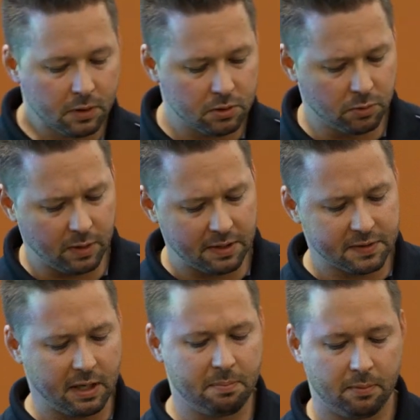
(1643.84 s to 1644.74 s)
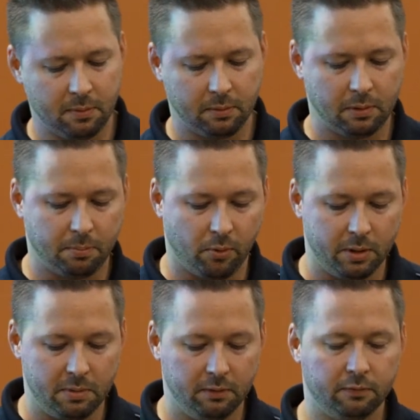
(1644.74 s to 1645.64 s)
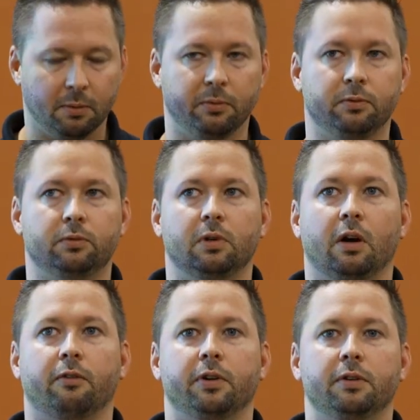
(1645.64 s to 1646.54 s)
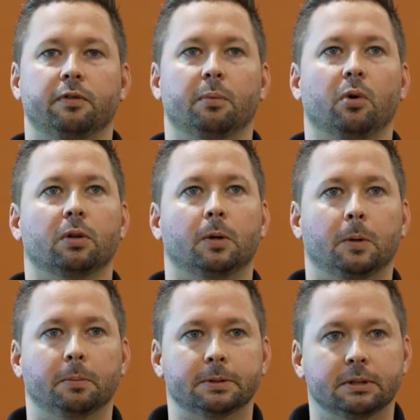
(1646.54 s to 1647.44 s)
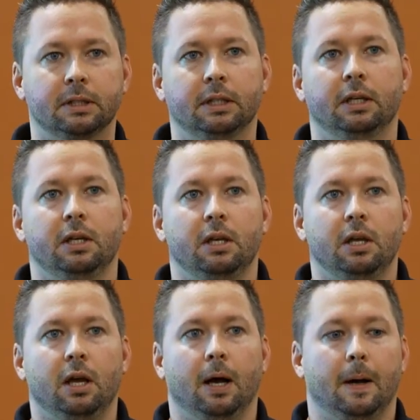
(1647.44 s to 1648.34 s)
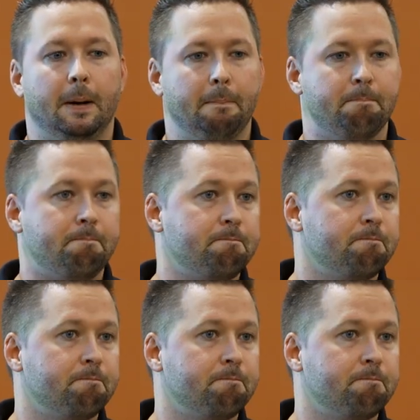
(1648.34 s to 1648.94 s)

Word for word: because we got a Skype appointment from uh, for you from Oklahoma. Um,